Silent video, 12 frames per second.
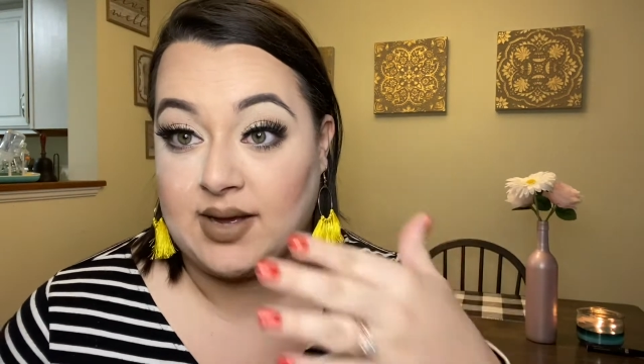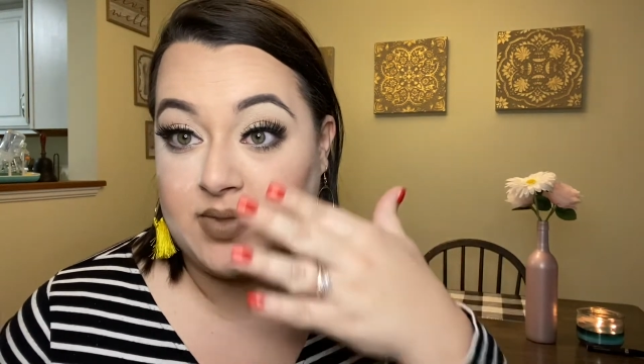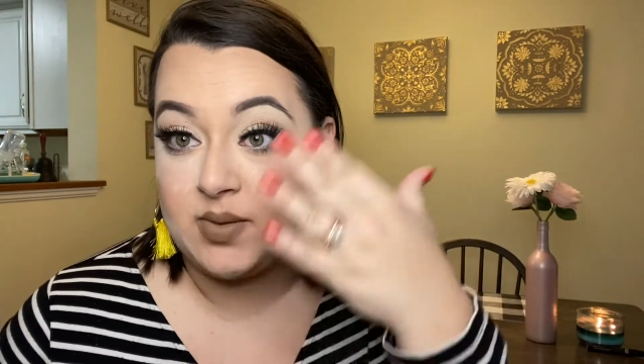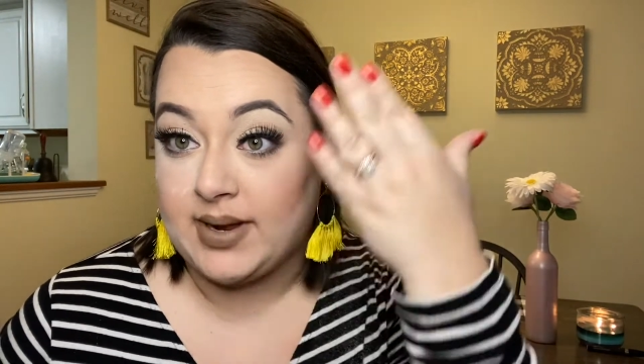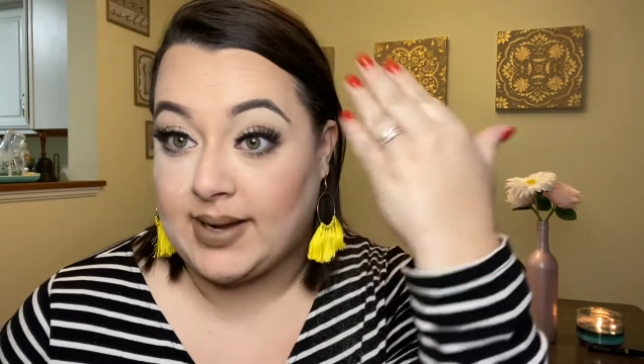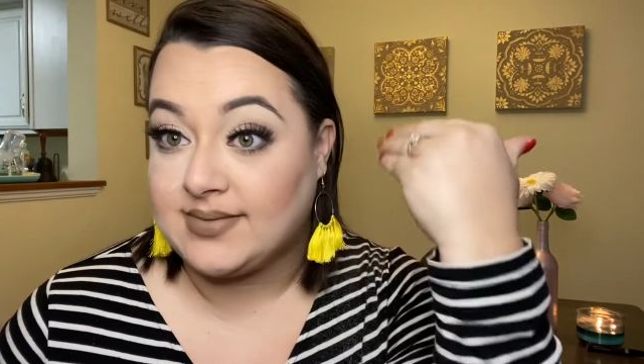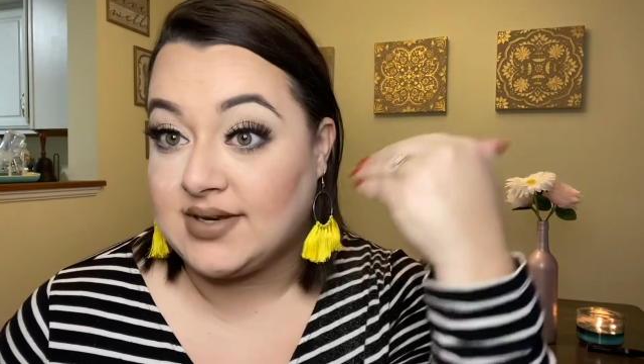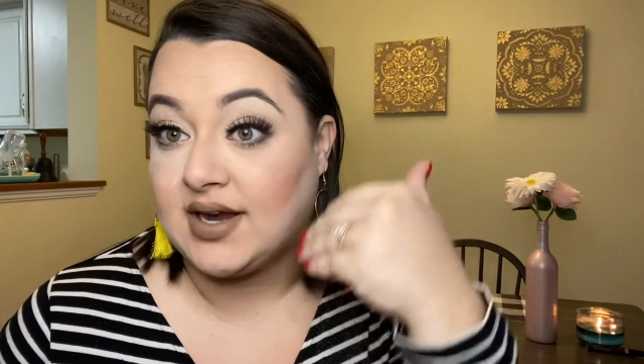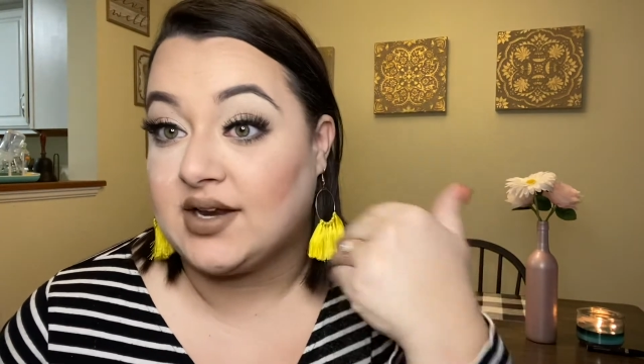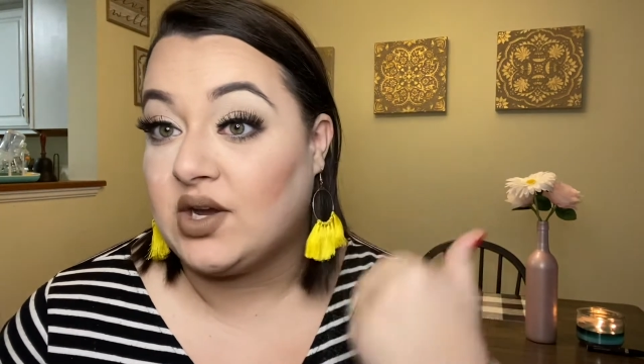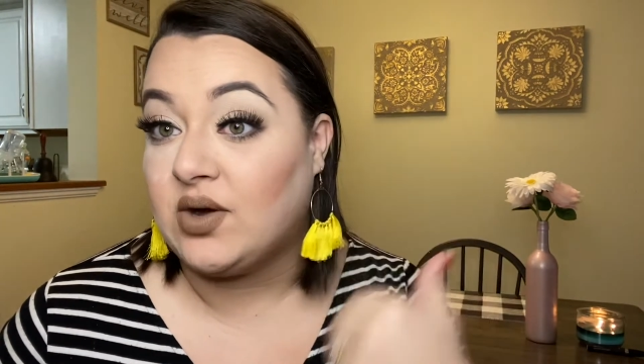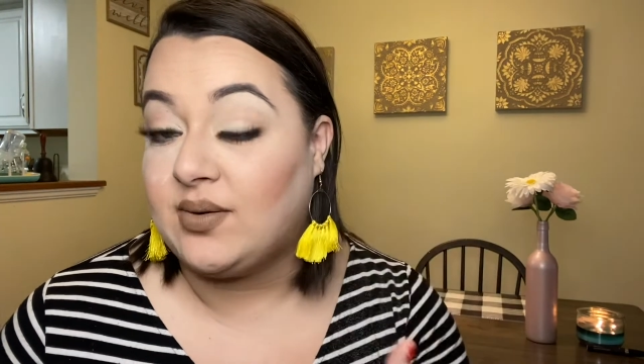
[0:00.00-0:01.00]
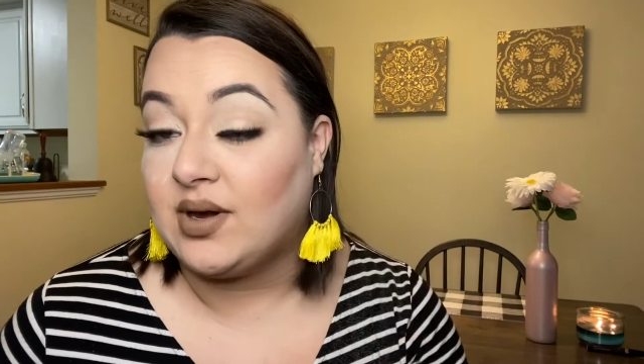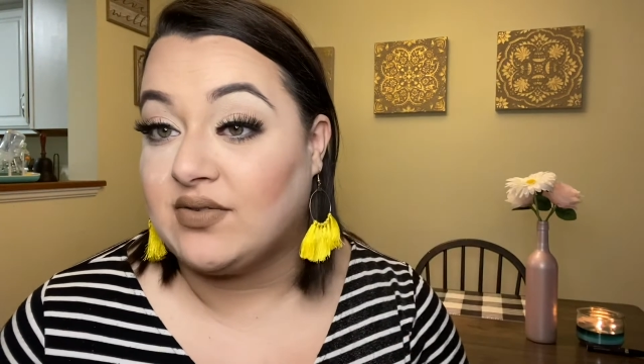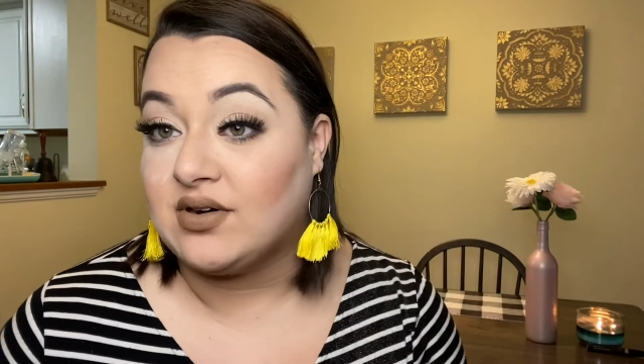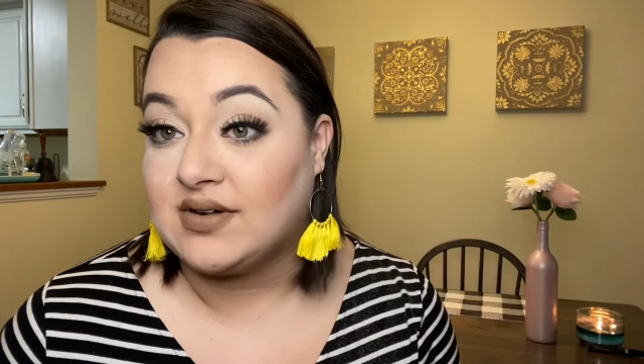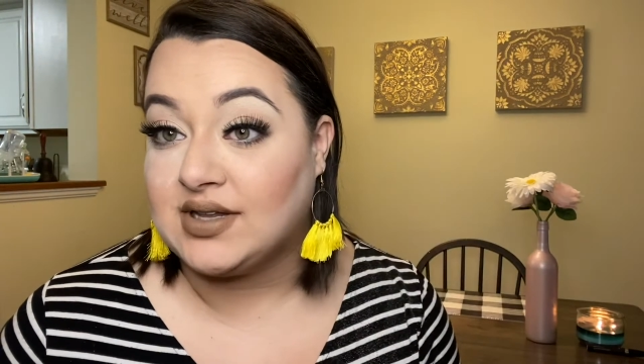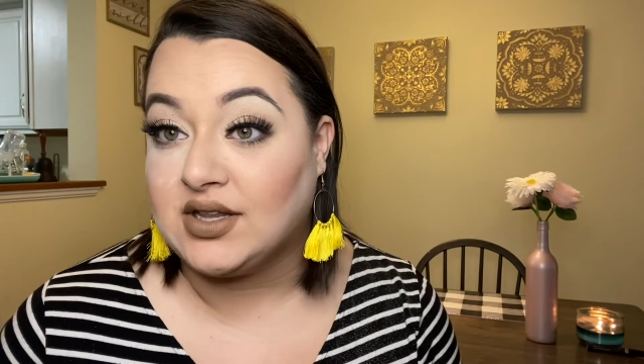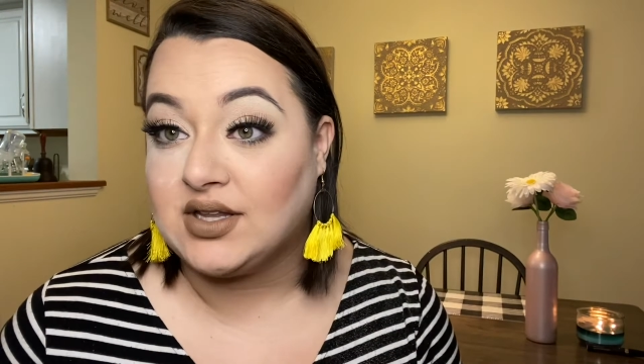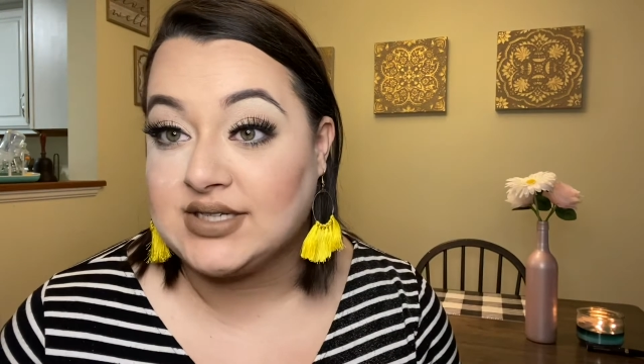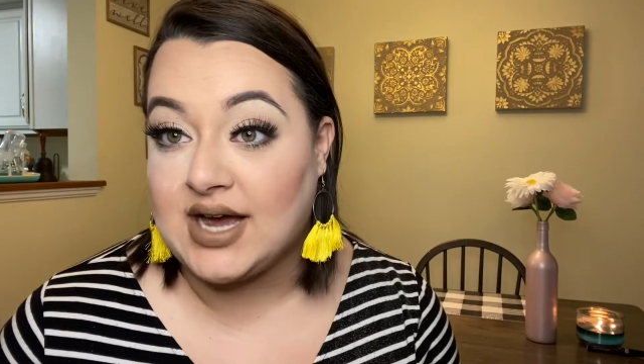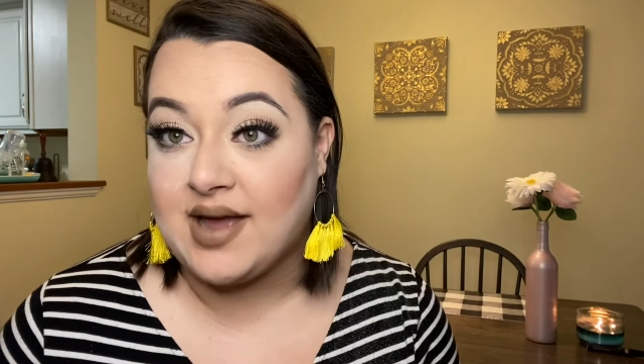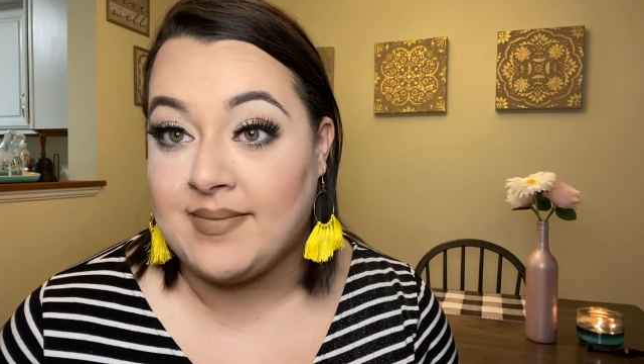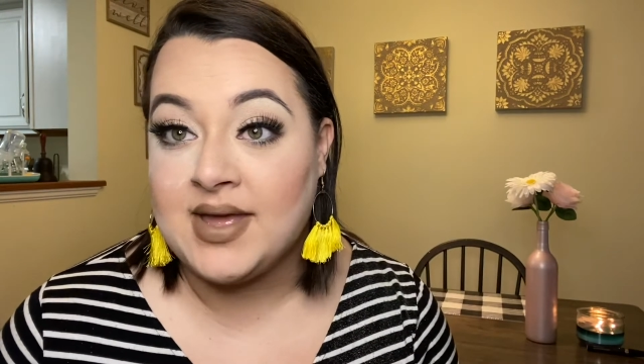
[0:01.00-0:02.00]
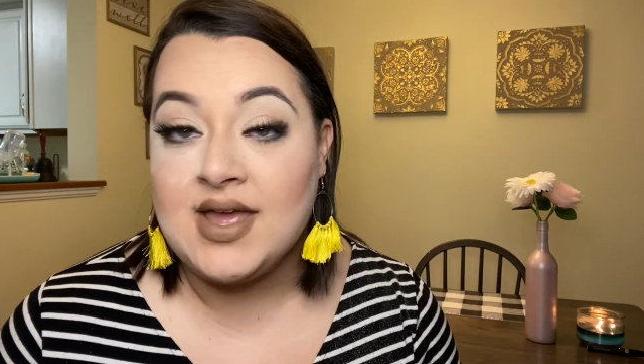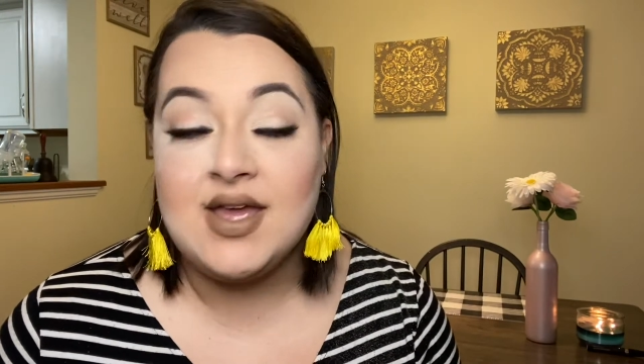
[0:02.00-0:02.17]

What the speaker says: Their makeup's not going to go anywhere for a really long time.